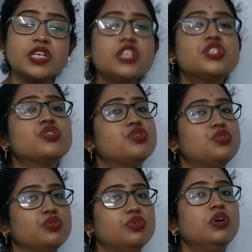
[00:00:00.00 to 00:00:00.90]
just
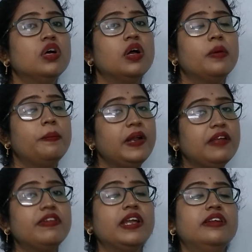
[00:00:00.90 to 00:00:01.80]
to
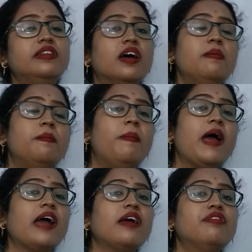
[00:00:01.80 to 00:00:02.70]
prevent the
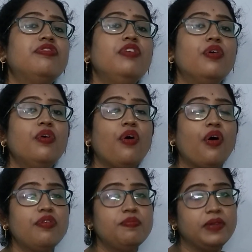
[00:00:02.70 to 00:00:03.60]
backflow
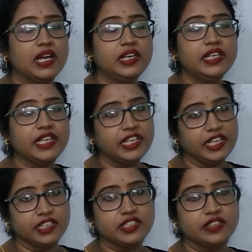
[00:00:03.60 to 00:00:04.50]
of blood
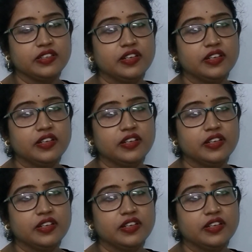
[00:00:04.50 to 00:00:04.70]
in it.